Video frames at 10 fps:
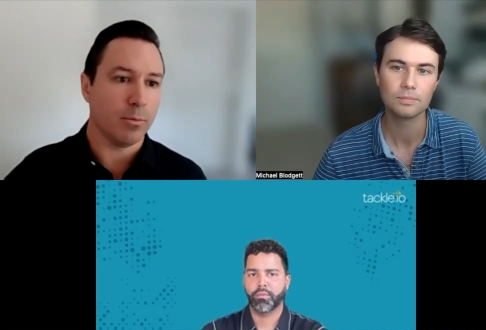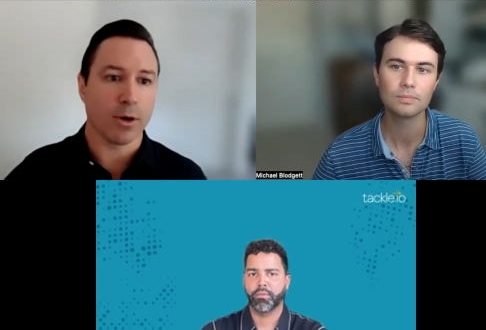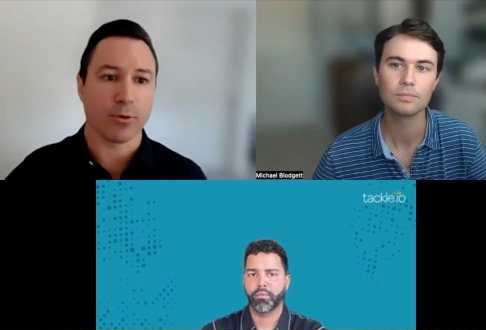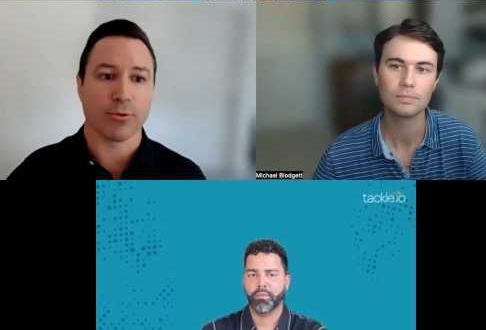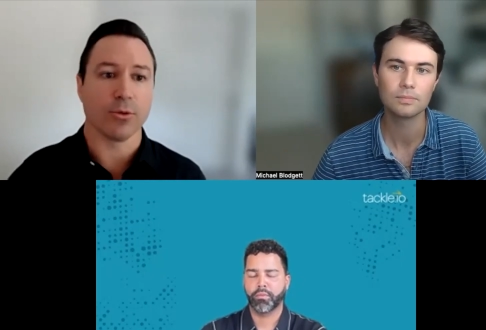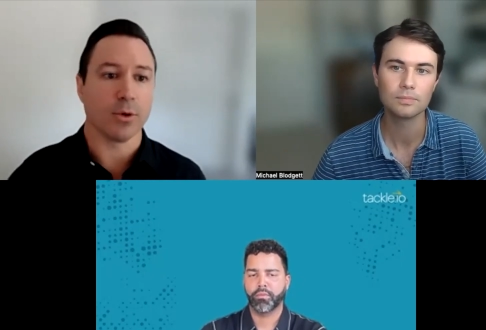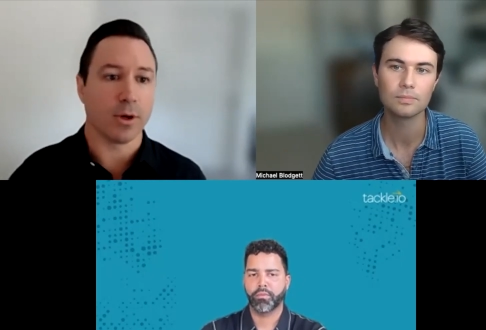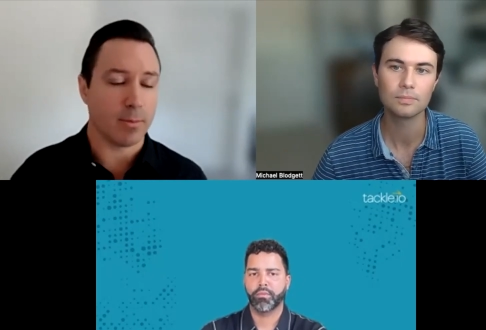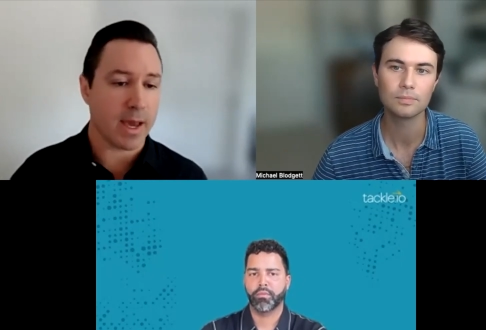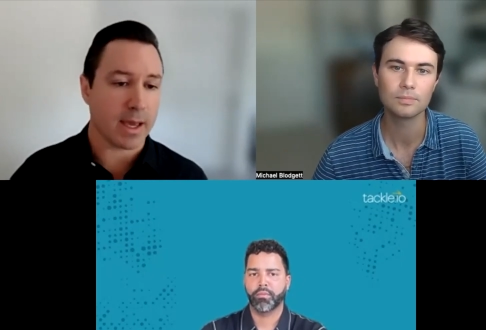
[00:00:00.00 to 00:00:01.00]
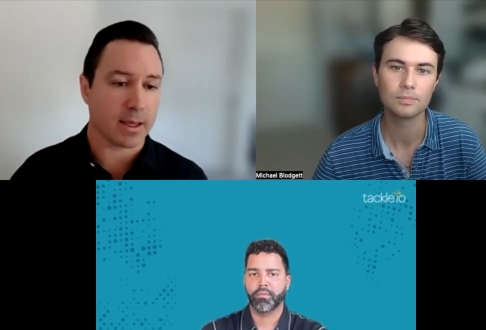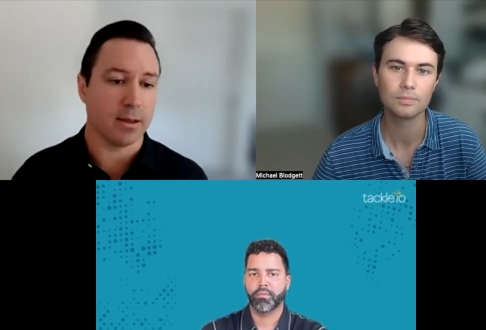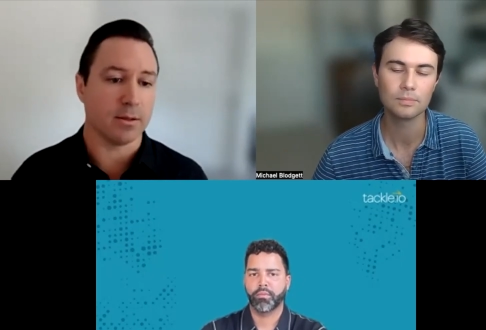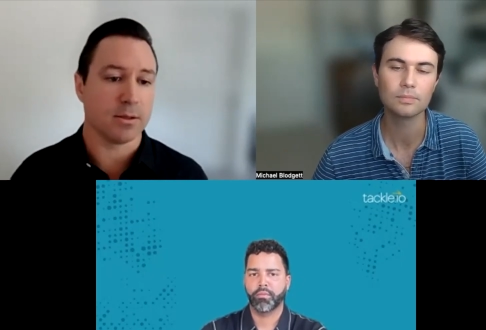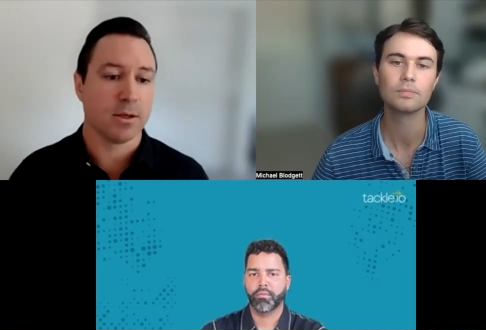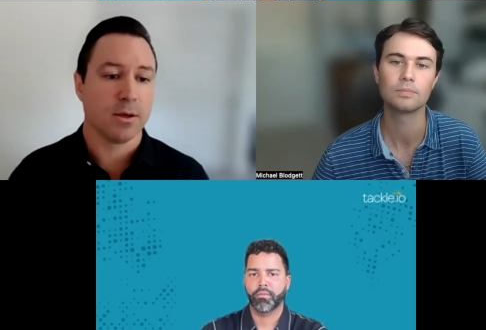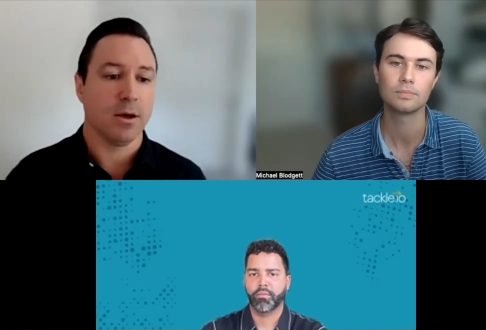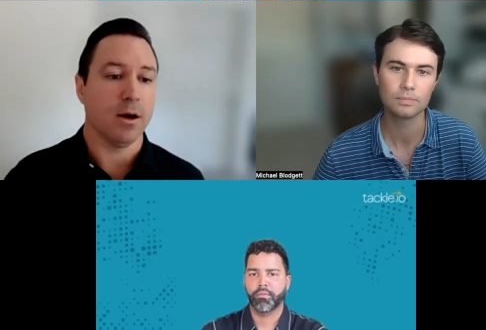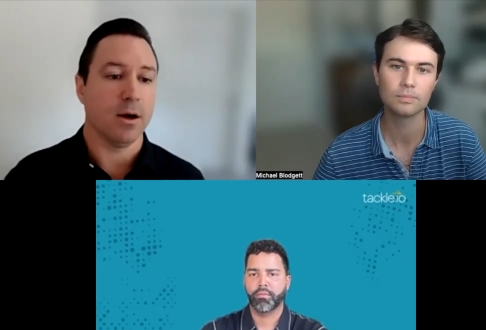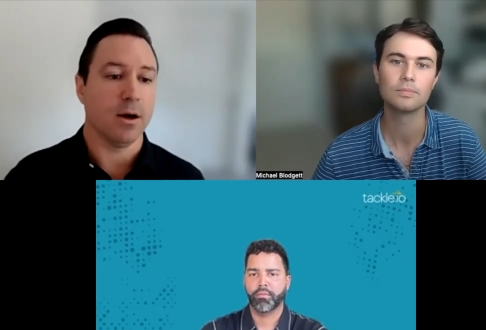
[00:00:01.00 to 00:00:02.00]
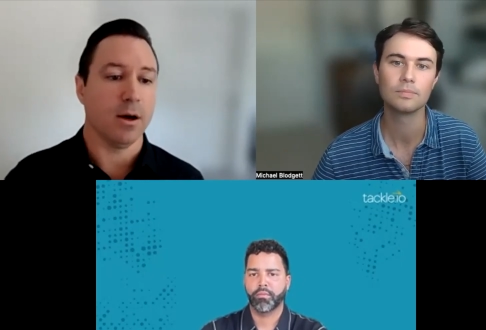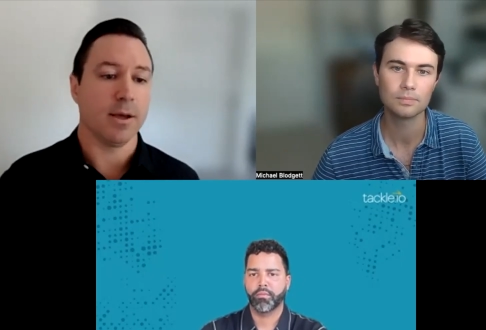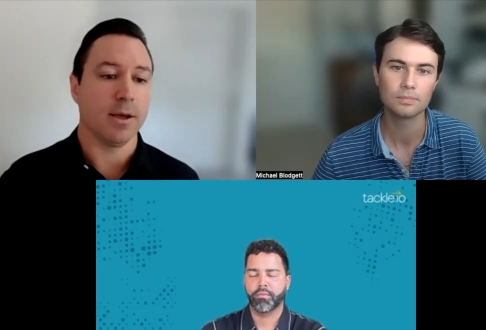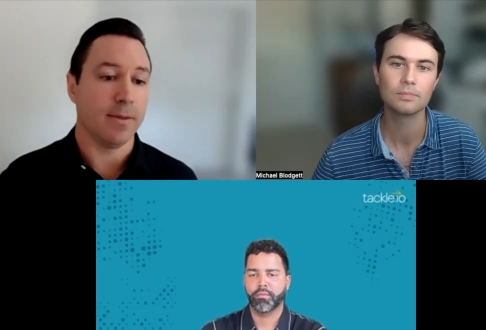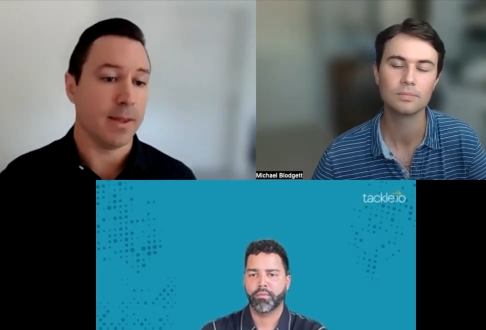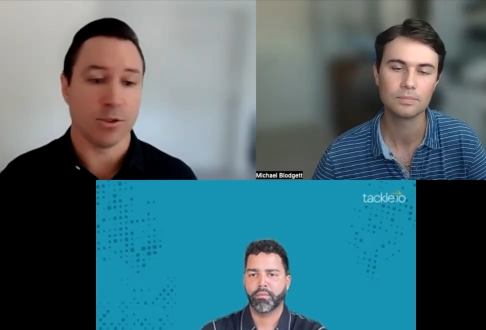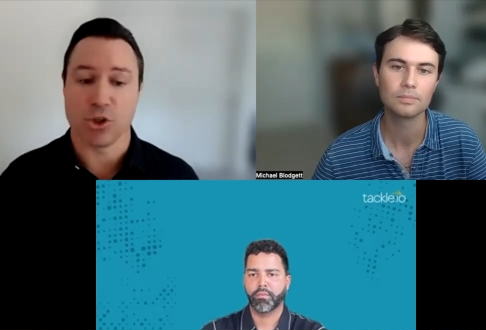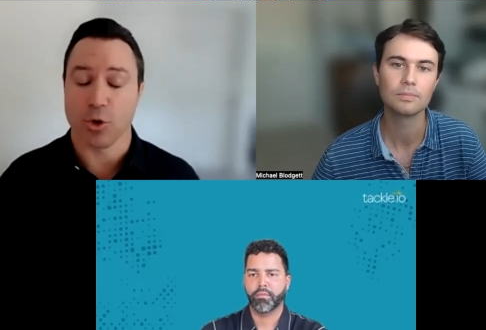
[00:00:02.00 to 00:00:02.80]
Speaker 1: bear fruit on the back end, uh, and then showing